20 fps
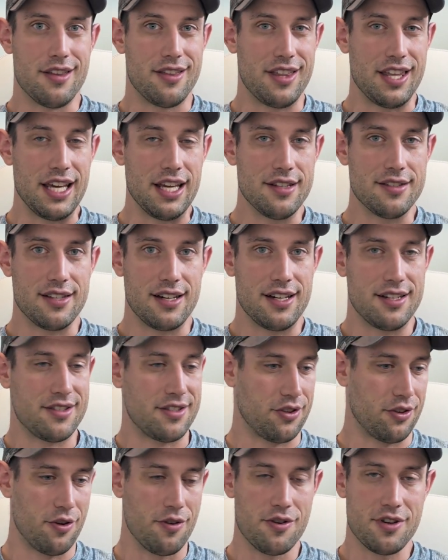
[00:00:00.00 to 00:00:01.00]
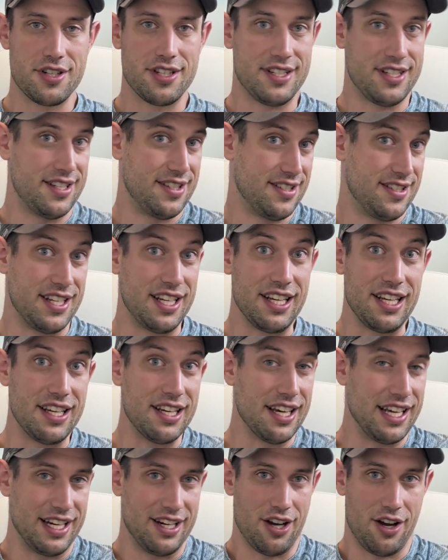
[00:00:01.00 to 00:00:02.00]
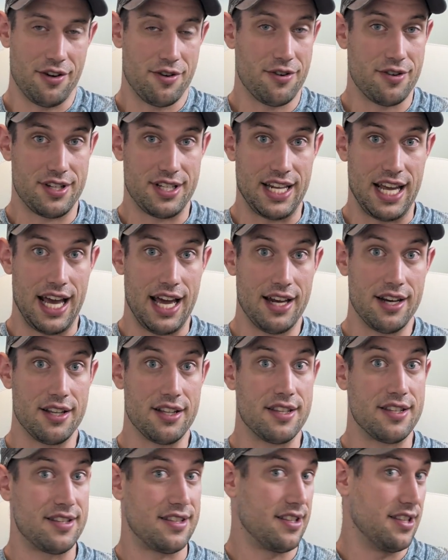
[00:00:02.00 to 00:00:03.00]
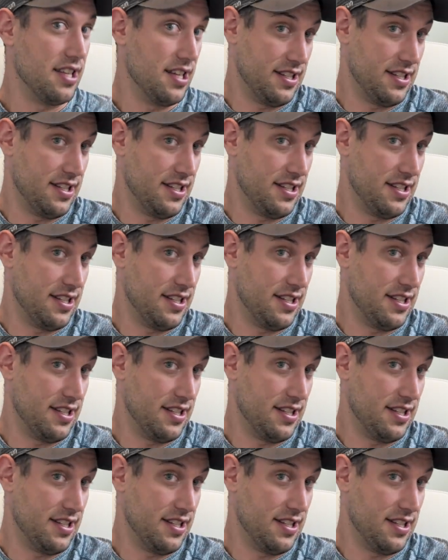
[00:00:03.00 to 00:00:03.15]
The things that it's learned to see and understand and